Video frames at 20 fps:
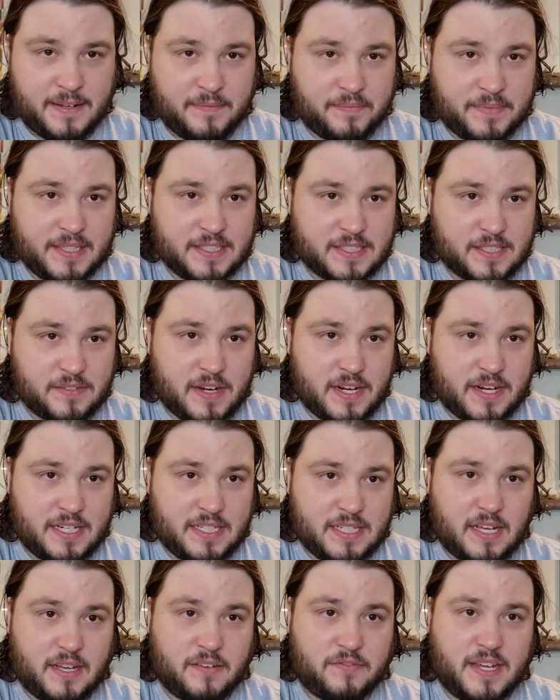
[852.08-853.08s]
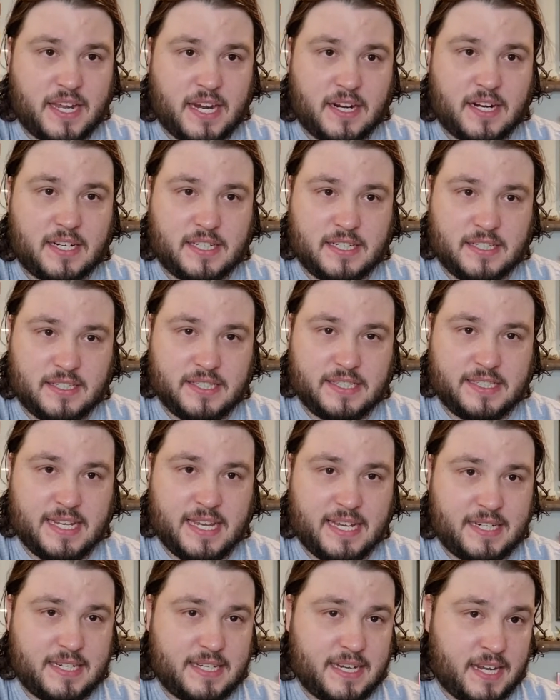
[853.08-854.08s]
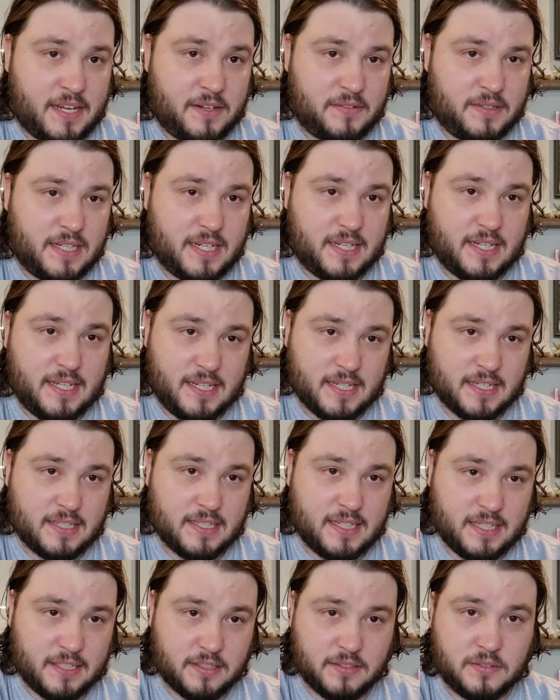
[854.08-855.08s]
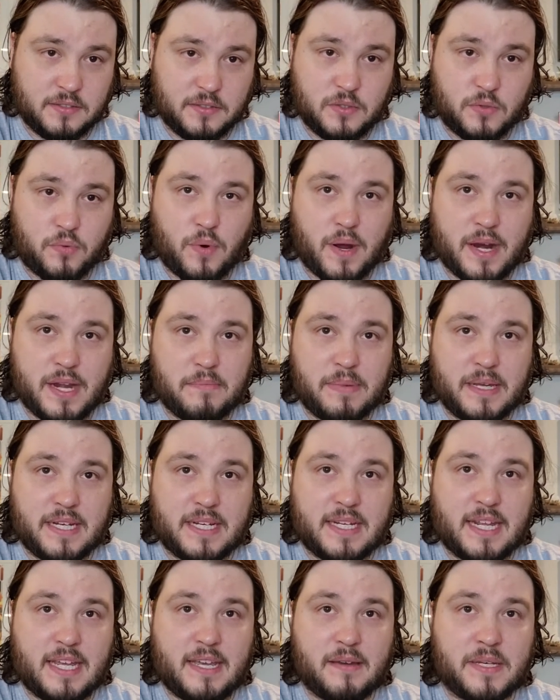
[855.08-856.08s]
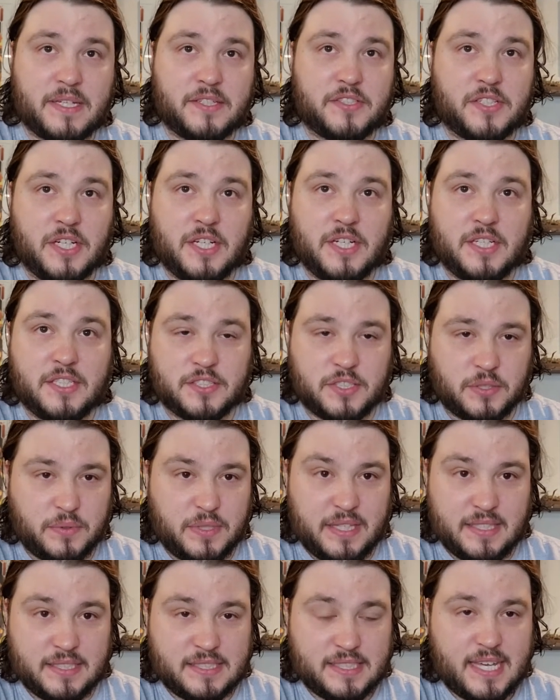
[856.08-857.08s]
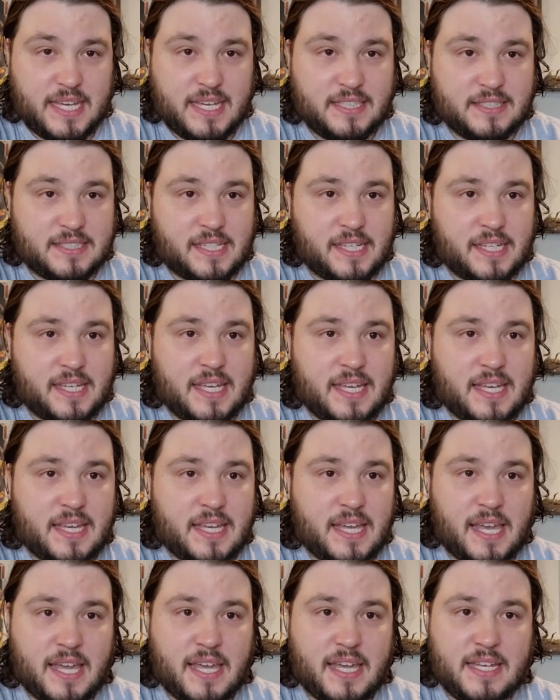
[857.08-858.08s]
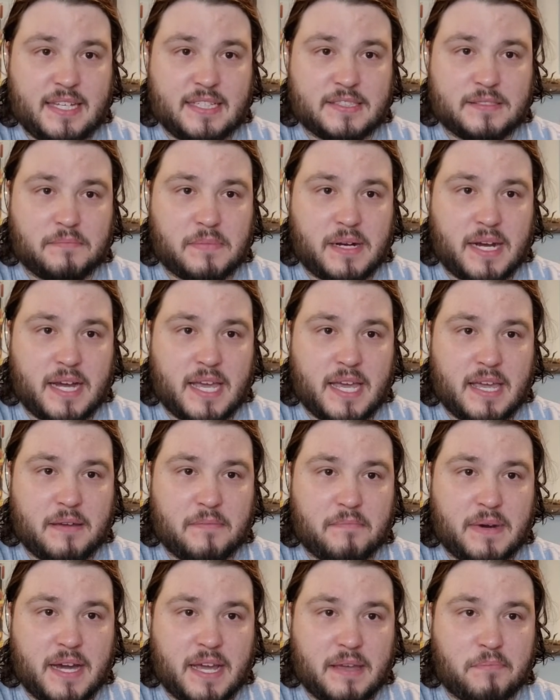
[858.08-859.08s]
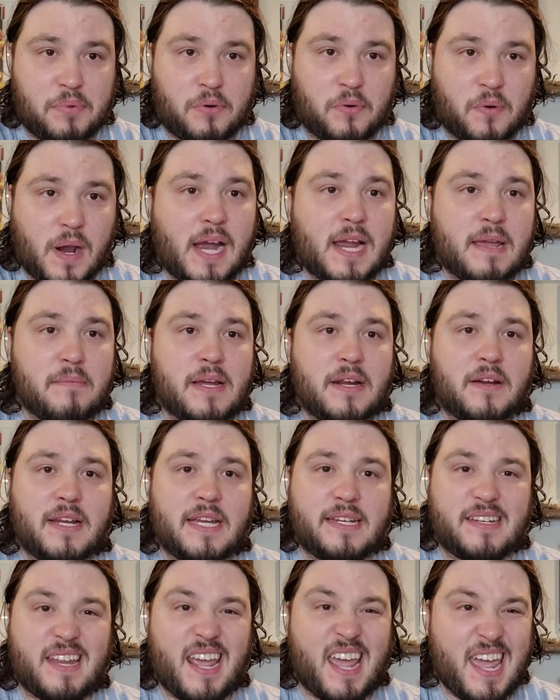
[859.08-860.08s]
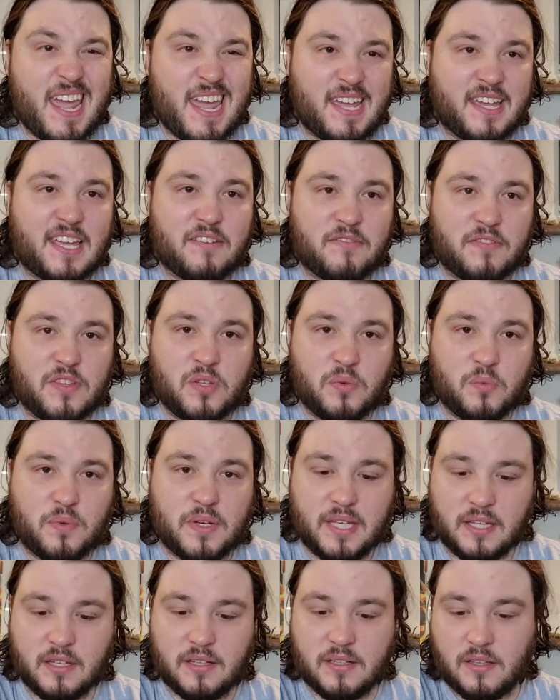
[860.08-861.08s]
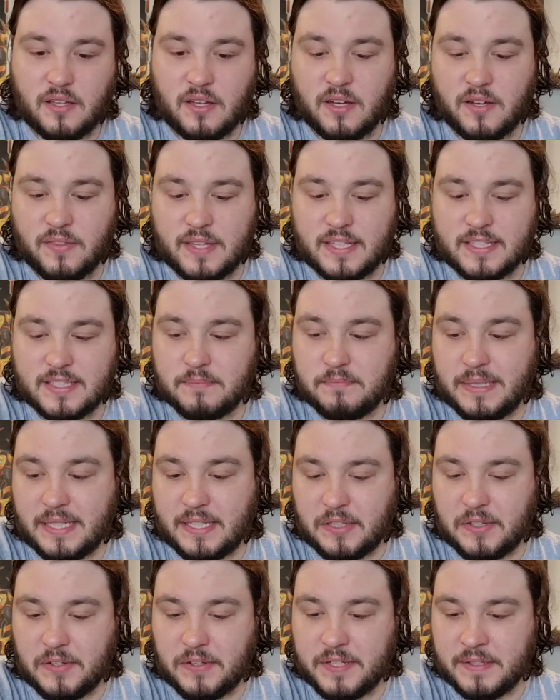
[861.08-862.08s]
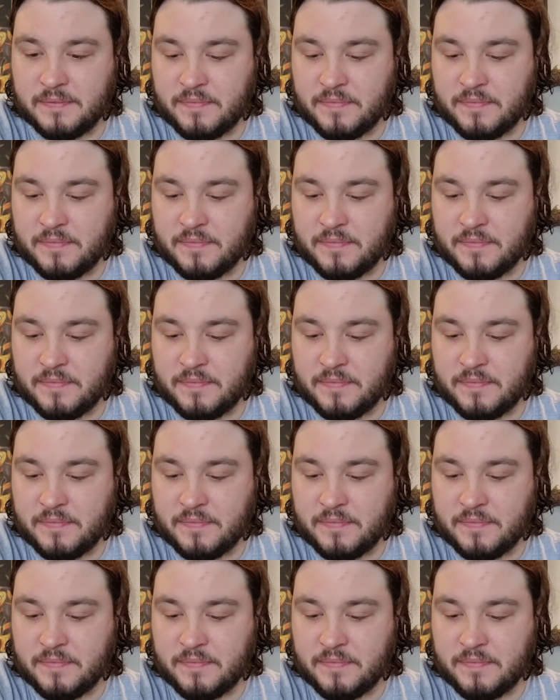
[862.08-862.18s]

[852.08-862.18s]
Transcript: He's a very tough character to take down, and he can deal quite a bit of damage. So in this case, he is my primary tank, if you will, on this build.